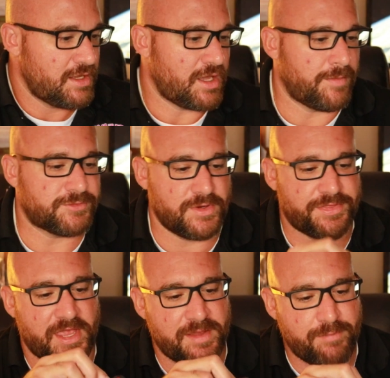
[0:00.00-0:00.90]
Comes
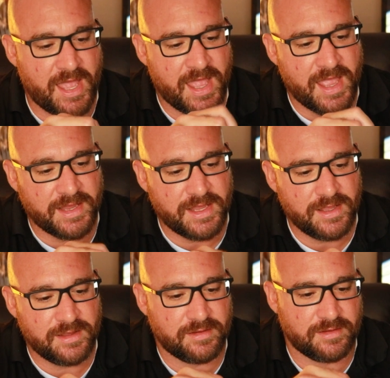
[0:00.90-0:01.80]
with a bag,
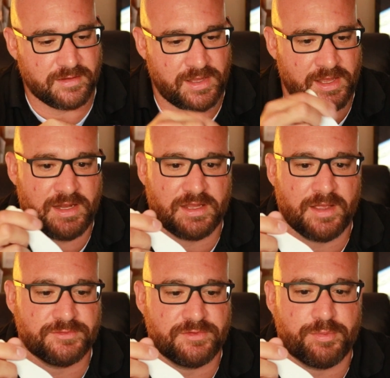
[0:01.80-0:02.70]
and it
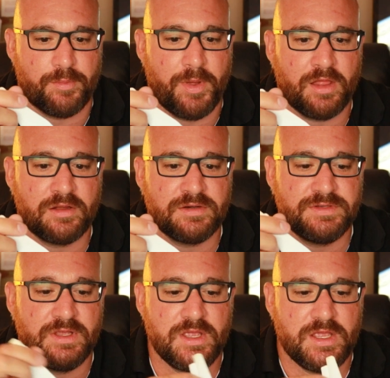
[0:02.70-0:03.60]
comes with propellers.